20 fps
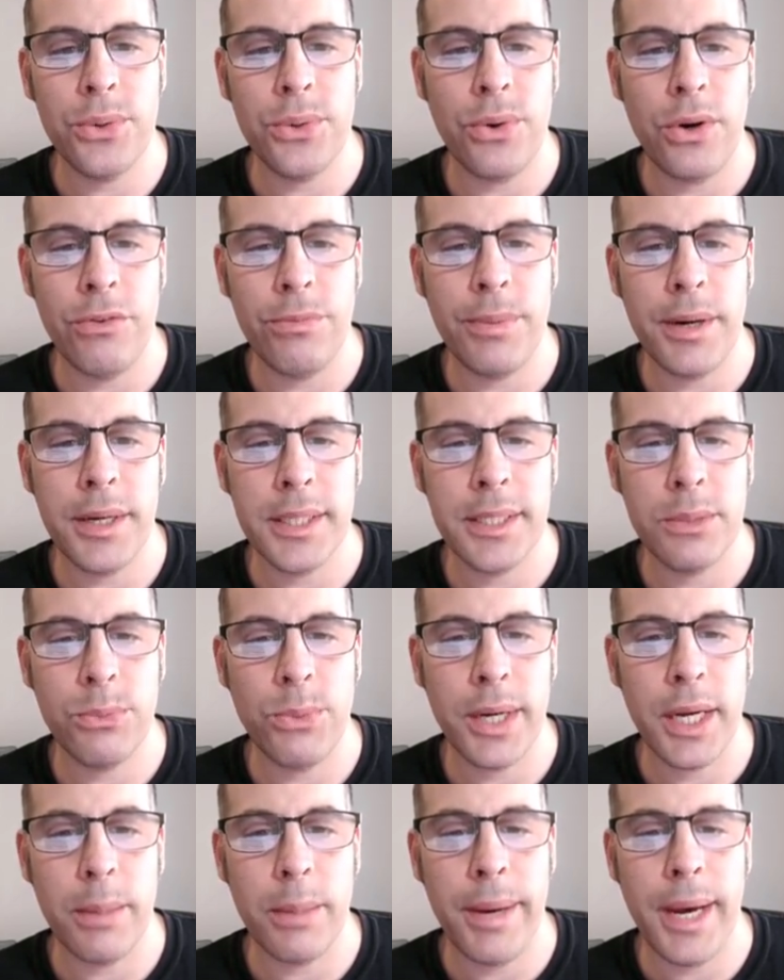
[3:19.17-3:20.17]
12 months
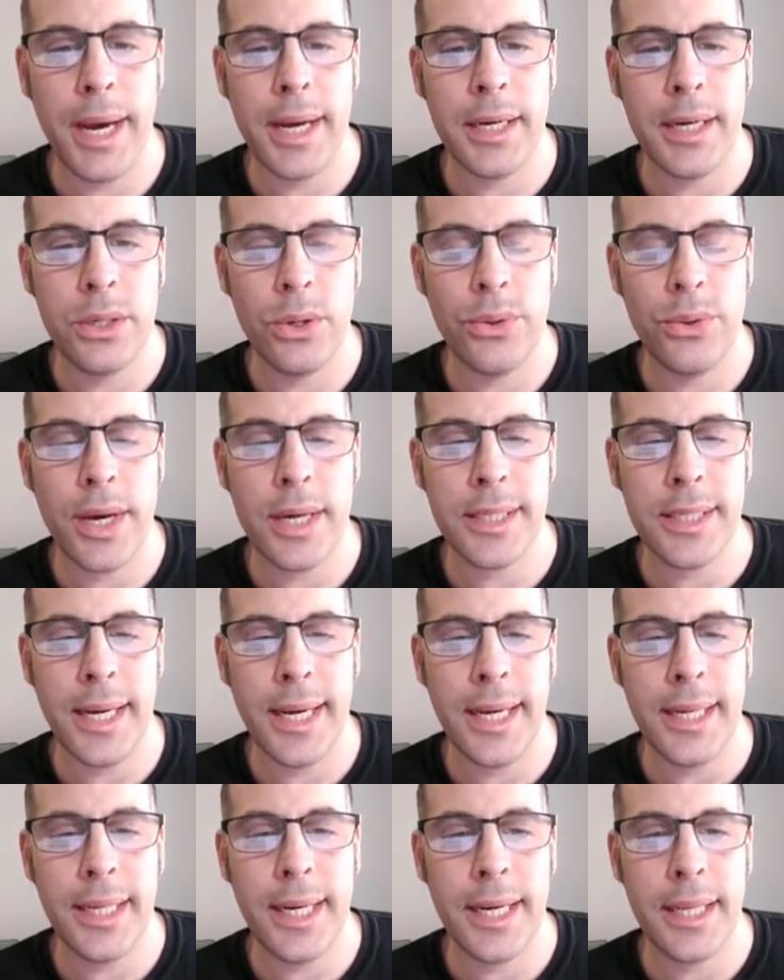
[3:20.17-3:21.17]
when compared to
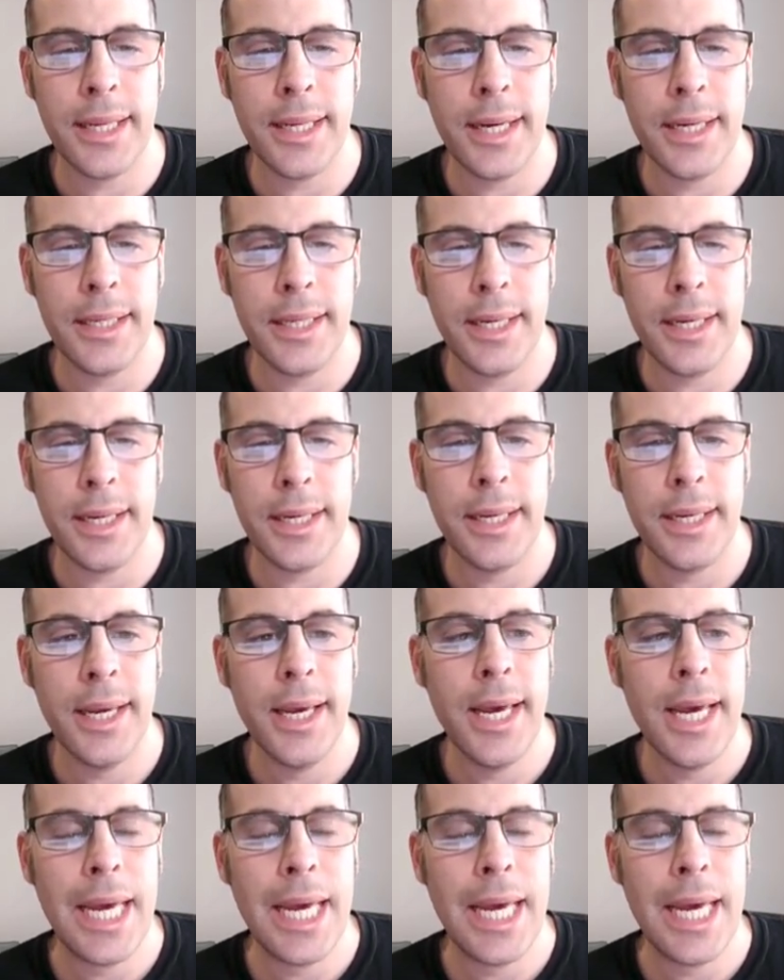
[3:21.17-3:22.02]
2018 and 19,